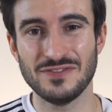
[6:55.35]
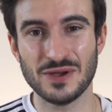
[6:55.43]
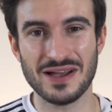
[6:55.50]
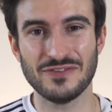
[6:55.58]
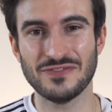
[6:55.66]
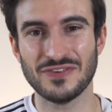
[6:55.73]
If
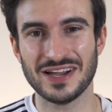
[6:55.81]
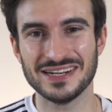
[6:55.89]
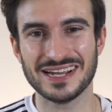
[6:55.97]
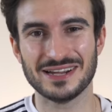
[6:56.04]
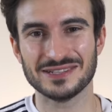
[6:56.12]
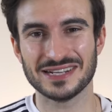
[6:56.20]
you ever
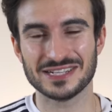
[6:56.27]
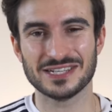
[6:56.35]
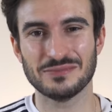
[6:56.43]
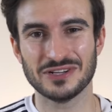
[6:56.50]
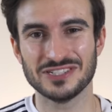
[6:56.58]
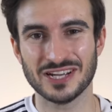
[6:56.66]
find out that
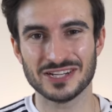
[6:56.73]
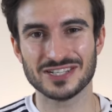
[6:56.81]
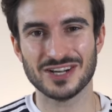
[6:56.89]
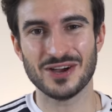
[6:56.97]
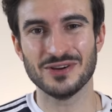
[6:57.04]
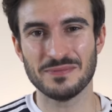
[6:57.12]
someone
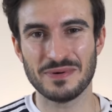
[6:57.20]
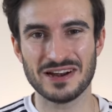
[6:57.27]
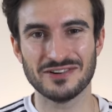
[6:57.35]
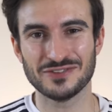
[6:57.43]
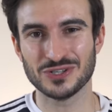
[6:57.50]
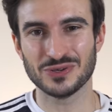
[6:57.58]
doesn't own a
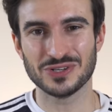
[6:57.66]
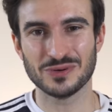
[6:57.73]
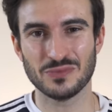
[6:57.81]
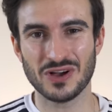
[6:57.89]
pair of Jordan